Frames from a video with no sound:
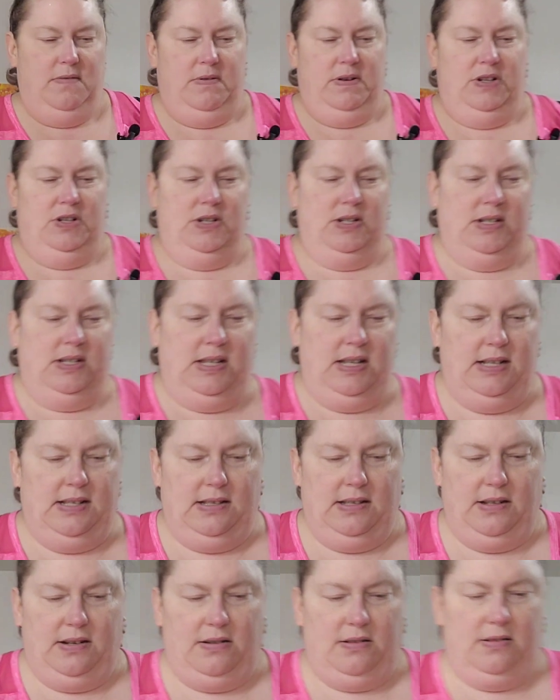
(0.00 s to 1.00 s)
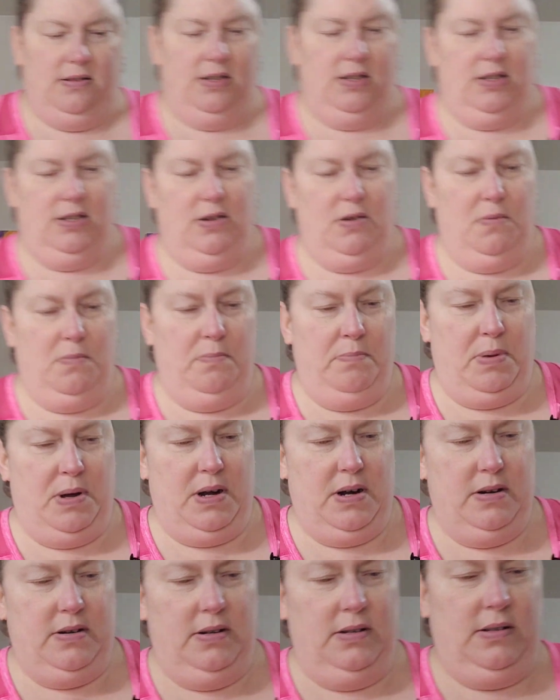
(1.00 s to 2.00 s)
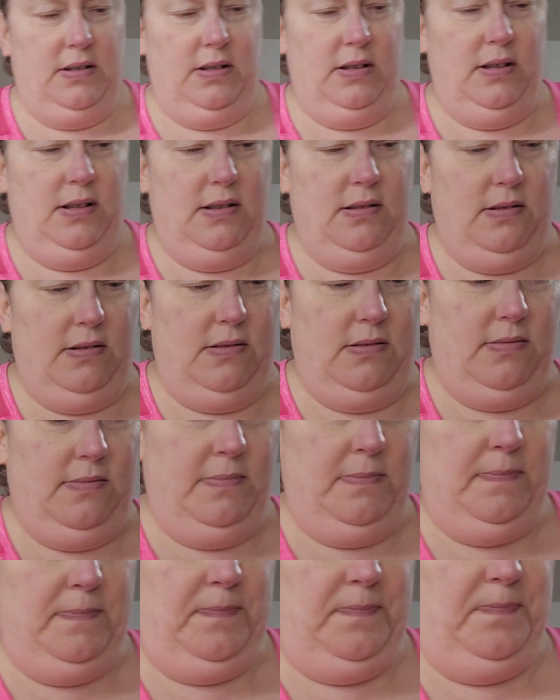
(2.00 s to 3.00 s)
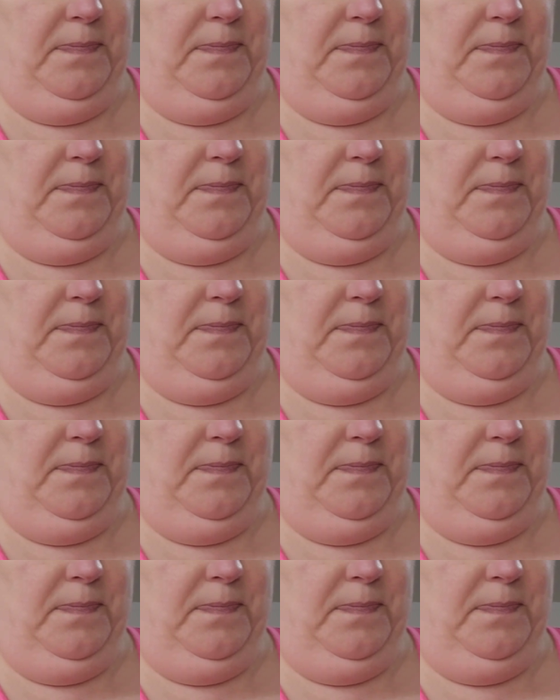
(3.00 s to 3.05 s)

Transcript: which is these little soap bars, these little